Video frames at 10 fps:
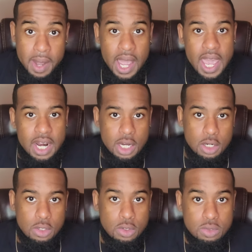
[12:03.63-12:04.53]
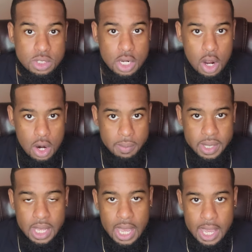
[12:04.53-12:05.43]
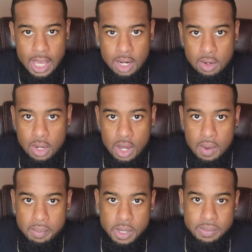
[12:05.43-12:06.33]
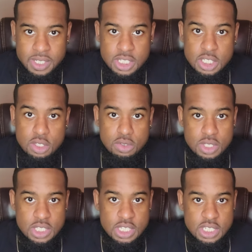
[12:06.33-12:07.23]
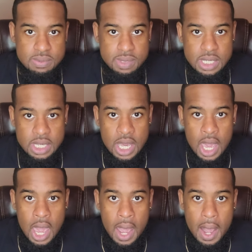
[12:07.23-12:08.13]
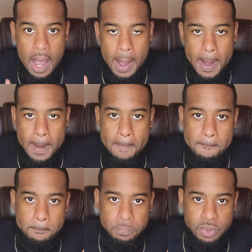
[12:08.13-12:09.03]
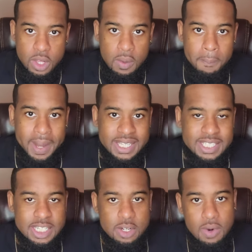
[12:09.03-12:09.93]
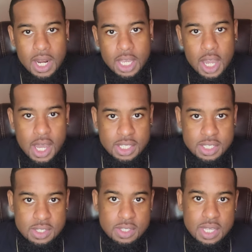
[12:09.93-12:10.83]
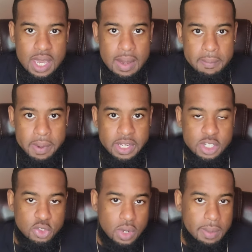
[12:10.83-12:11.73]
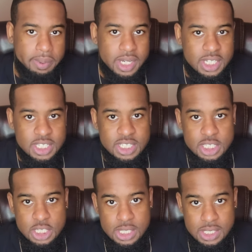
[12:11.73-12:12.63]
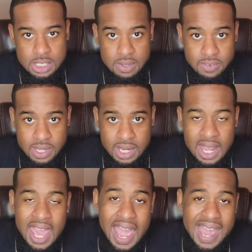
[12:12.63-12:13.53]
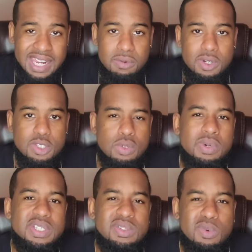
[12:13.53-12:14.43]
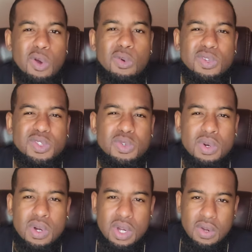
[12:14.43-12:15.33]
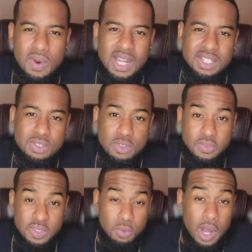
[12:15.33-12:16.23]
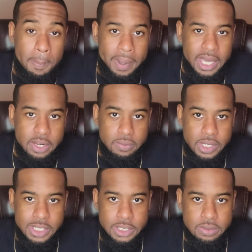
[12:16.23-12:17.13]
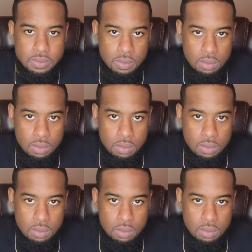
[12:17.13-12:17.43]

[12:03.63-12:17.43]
I had an uncle who was in the army, and pretty much he used to teach me little basic karate katas and basic straight punches and kicks, stuff like that. I didn't want too much enroll into a karate school for one petty reason.